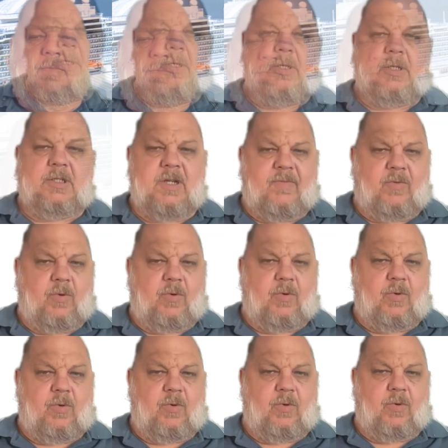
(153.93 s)
Several
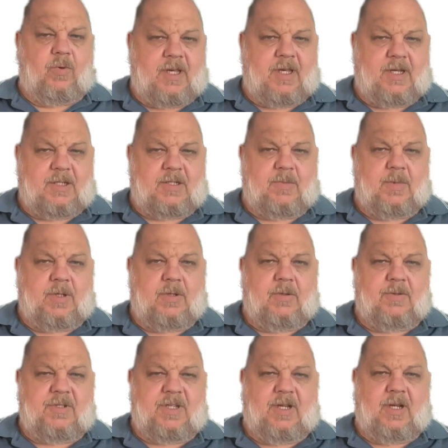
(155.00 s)
calls to the customer call
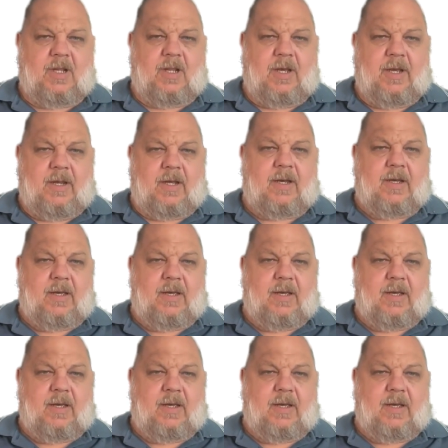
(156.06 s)
centre later,